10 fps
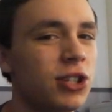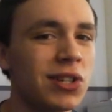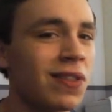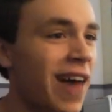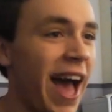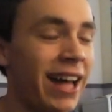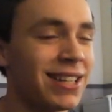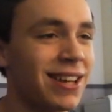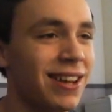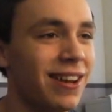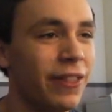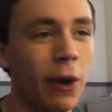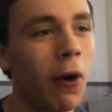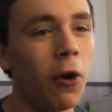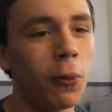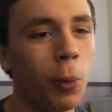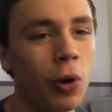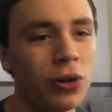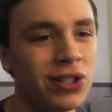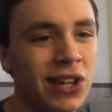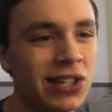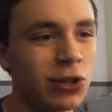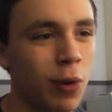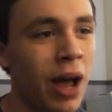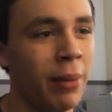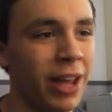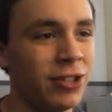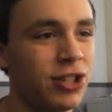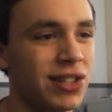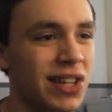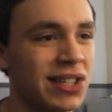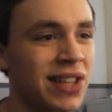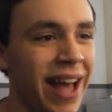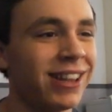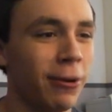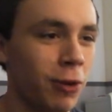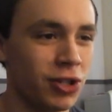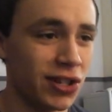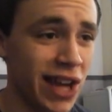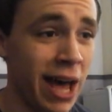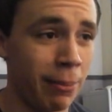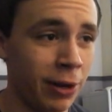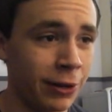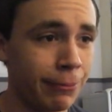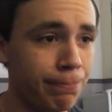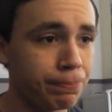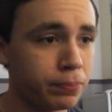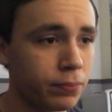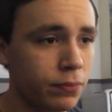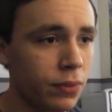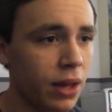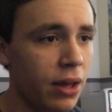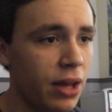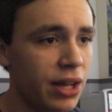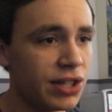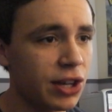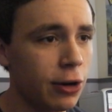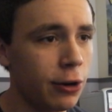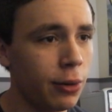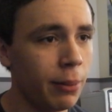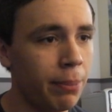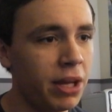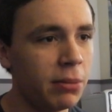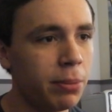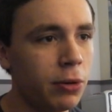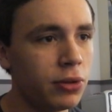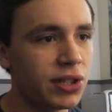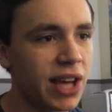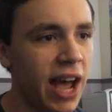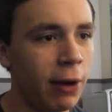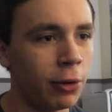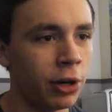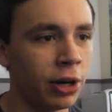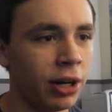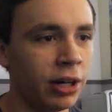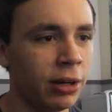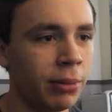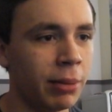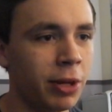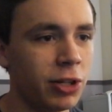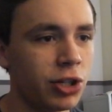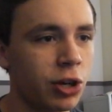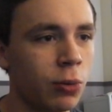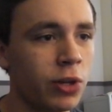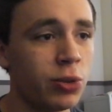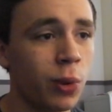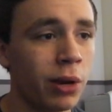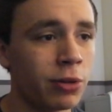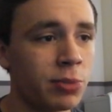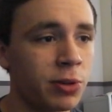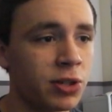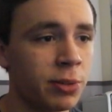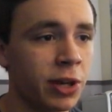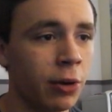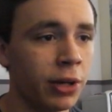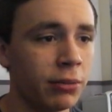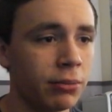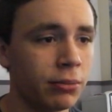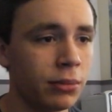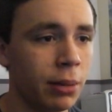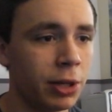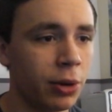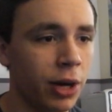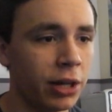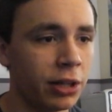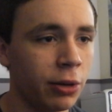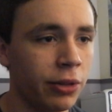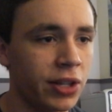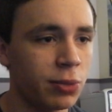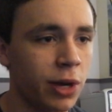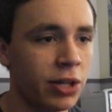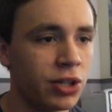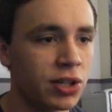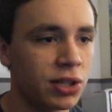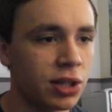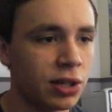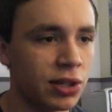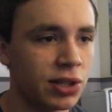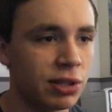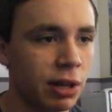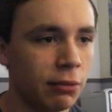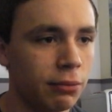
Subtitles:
just that. There aren't words to describe it, it's just exactly what just happened. So, Big Boo's Tower, I'm not sure which way we're supposed to be going. I'm gonna go ahead and go this way, just because, yeah.